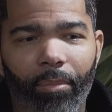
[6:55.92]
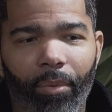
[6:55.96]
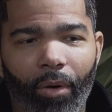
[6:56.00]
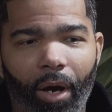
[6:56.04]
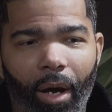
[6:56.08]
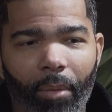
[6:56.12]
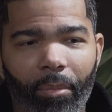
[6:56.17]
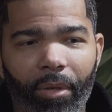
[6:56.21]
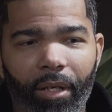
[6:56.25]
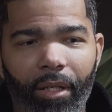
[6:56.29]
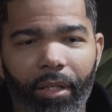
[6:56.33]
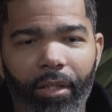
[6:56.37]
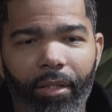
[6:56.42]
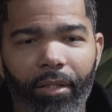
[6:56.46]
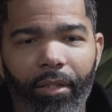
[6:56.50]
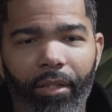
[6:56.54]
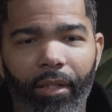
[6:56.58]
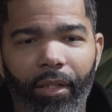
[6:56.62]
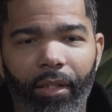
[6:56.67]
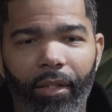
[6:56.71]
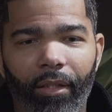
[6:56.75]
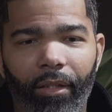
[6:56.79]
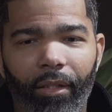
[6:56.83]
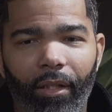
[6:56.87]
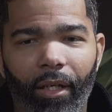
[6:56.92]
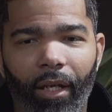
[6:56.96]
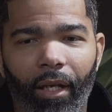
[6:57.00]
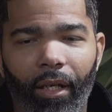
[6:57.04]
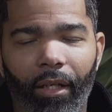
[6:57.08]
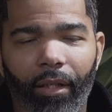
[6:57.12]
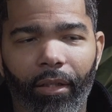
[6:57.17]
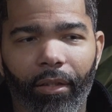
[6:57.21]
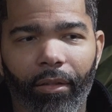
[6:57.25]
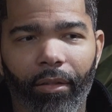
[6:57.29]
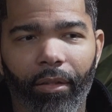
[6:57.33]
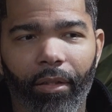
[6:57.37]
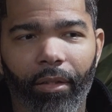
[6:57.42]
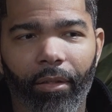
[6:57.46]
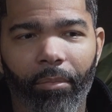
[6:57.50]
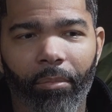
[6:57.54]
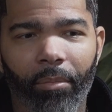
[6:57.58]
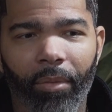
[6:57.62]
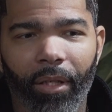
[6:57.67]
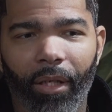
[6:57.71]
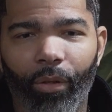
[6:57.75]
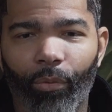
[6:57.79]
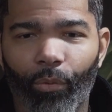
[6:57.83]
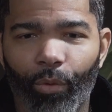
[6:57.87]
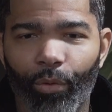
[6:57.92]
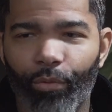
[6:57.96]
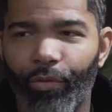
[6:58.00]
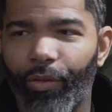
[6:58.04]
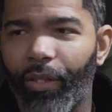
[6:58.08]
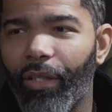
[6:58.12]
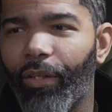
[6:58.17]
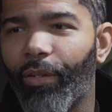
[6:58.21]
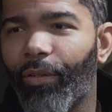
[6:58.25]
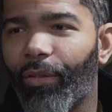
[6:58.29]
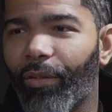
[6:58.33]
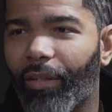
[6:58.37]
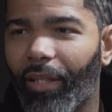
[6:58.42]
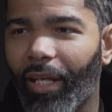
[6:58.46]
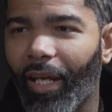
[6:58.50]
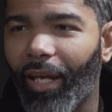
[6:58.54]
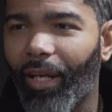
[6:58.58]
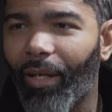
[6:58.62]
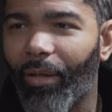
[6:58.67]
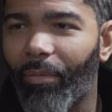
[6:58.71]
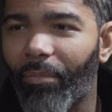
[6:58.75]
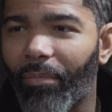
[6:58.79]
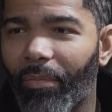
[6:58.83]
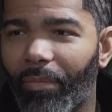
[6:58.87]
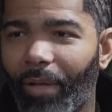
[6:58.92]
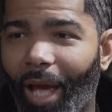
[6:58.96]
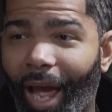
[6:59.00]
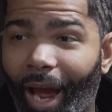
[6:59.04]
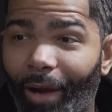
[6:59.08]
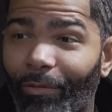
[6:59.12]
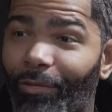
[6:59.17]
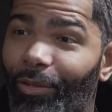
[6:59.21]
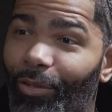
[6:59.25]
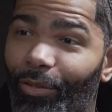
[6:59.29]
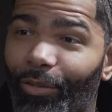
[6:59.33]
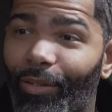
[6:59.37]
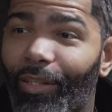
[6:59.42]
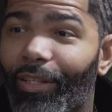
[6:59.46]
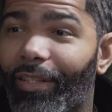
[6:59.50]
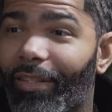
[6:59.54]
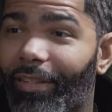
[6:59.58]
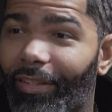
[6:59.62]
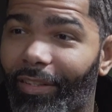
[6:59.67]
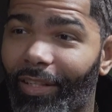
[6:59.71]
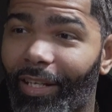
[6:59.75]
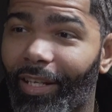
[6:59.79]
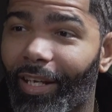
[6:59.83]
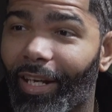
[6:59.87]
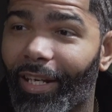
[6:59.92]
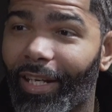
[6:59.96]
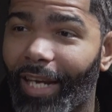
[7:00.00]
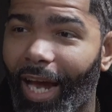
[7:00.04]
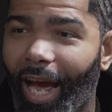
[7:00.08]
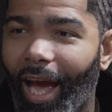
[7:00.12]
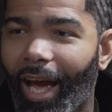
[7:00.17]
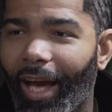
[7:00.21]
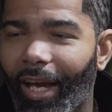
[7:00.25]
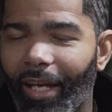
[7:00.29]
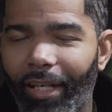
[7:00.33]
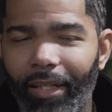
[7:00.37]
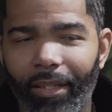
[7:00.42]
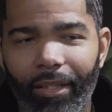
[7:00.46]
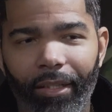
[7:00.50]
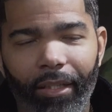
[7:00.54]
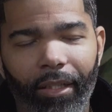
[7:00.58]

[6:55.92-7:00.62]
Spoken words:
prominence and being revered came after he had died.